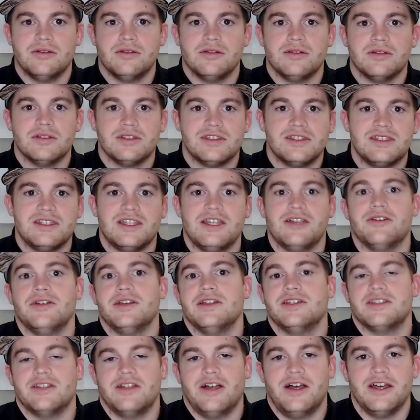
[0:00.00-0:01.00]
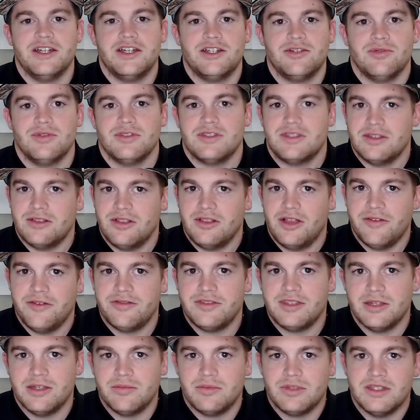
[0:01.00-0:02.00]
series launch, was the Love
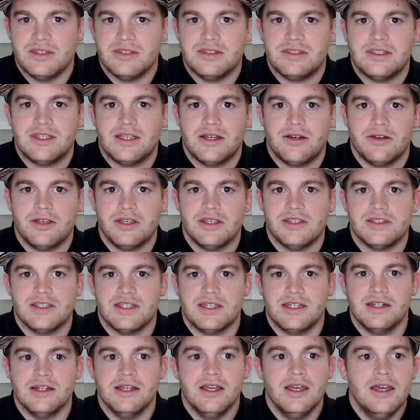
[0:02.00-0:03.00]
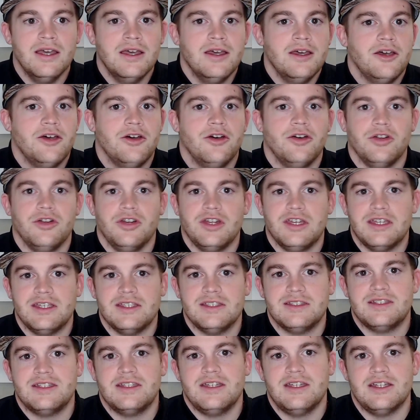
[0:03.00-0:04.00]
Tipton series, and
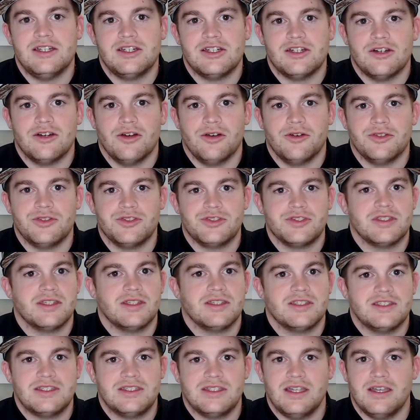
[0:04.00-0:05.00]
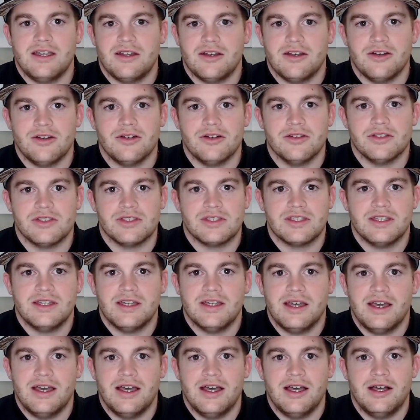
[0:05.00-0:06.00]
hoodies, t-shirts, stickers,
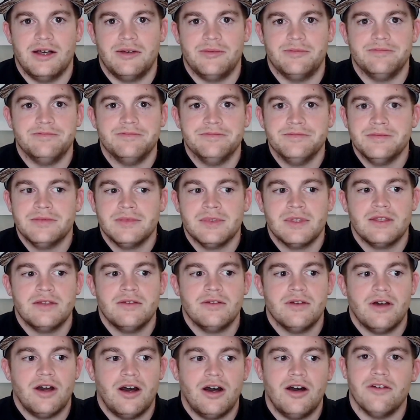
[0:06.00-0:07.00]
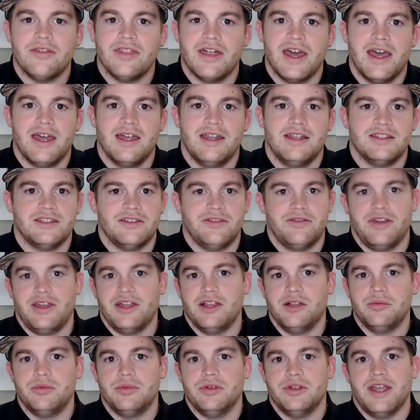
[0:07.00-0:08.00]
all that is
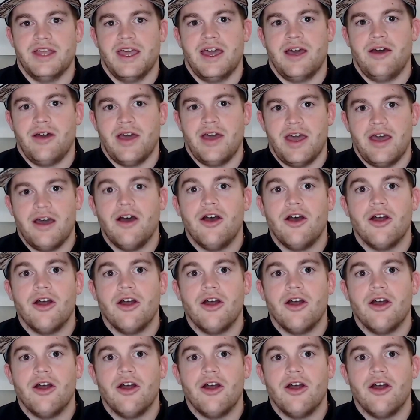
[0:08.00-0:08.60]
available now at